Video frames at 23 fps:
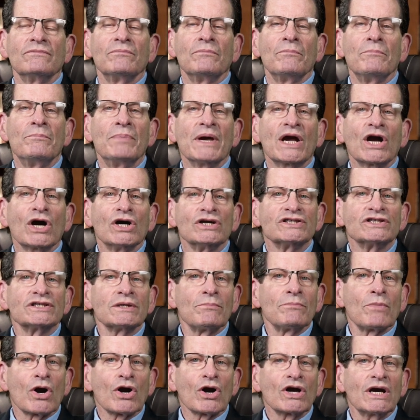because the
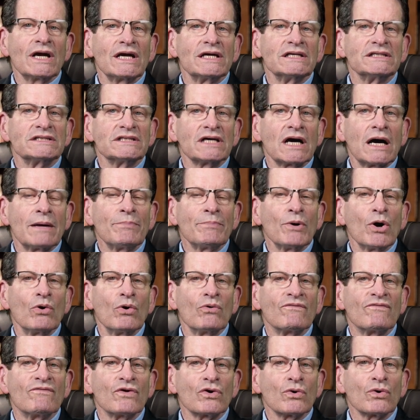market is up
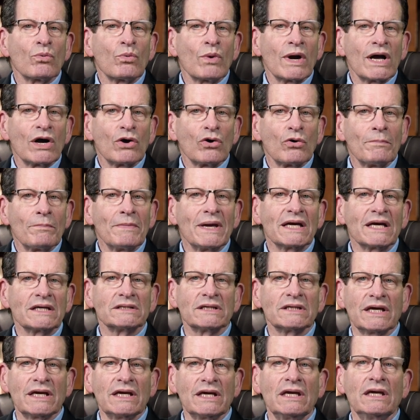
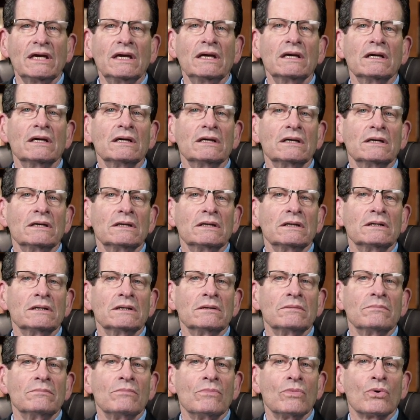overwhelmingly
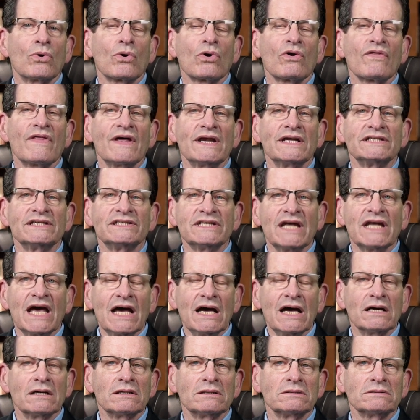more than it's
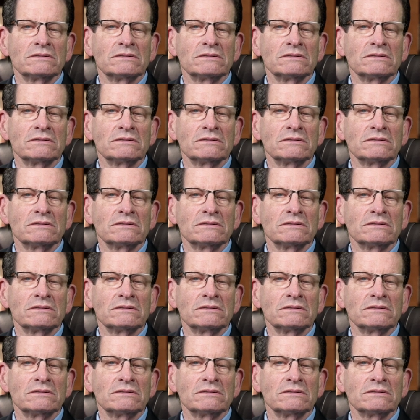down,